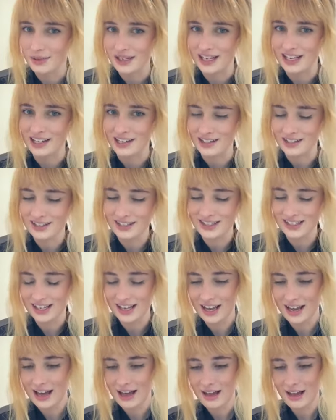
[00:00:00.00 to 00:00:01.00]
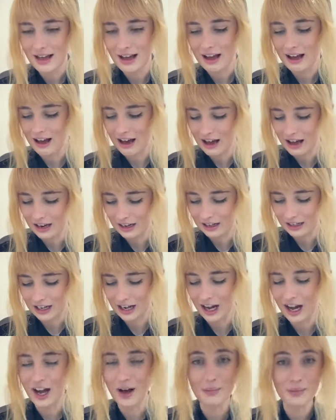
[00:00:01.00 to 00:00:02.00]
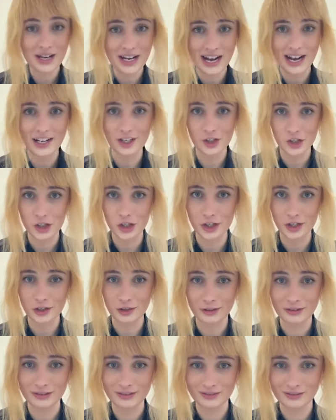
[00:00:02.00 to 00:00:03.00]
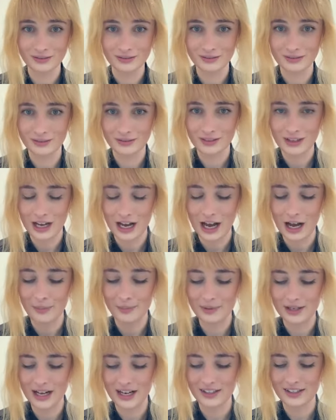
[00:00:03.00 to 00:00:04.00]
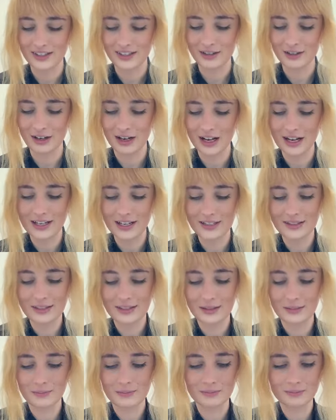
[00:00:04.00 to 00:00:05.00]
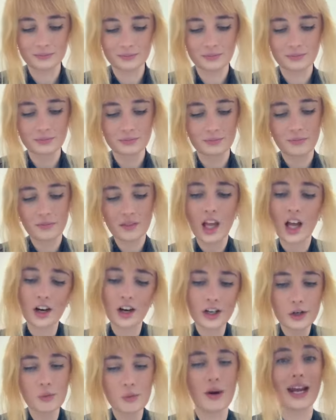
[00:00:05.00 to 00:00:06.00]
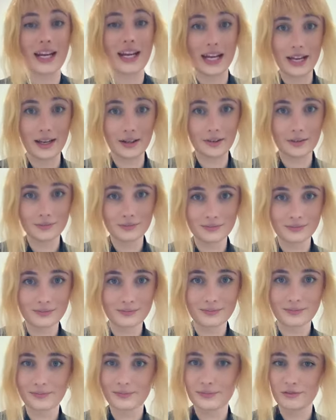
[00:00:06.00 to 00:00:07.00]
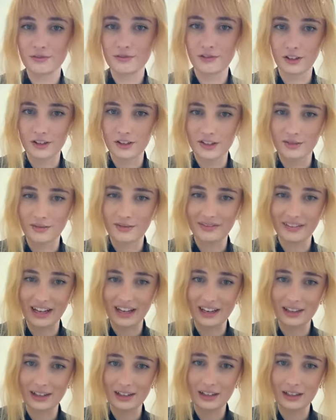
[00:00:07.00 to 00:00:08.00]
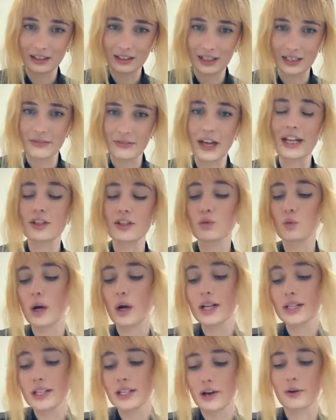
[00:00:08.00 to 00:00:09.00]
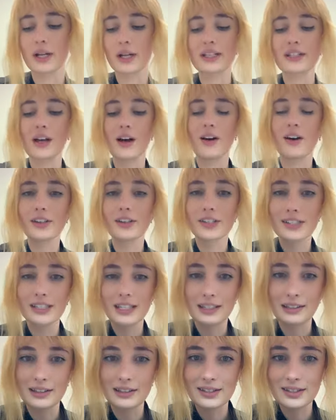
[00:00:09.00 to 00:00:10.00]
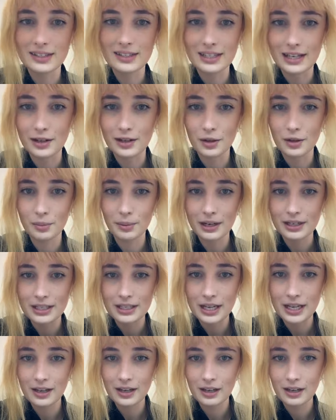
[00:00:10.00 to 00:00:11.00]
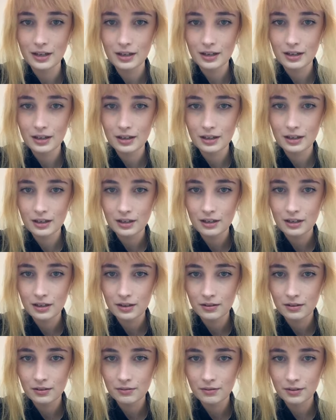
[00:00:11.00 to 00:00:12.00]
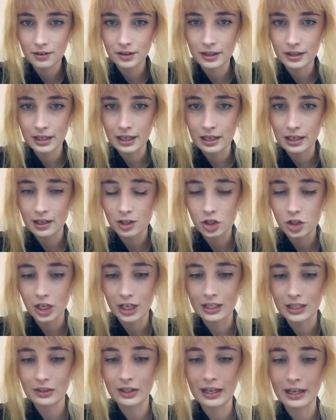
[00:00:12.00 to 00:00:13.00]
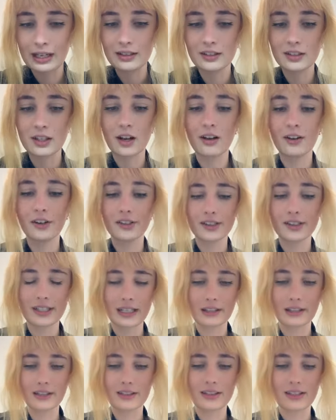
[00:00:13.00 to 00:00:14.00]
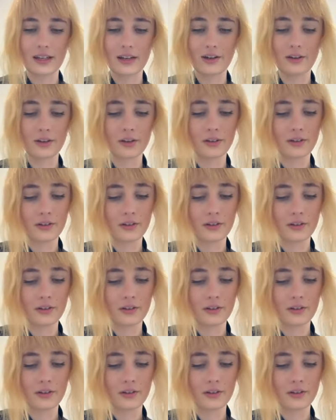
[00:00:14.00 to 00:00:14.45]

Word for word: piece coming at you up next, you guys. Are you ready for some Van Cleef? It's one tone, it's all stainless steel, Brenda. For the chain links, all stainless steel.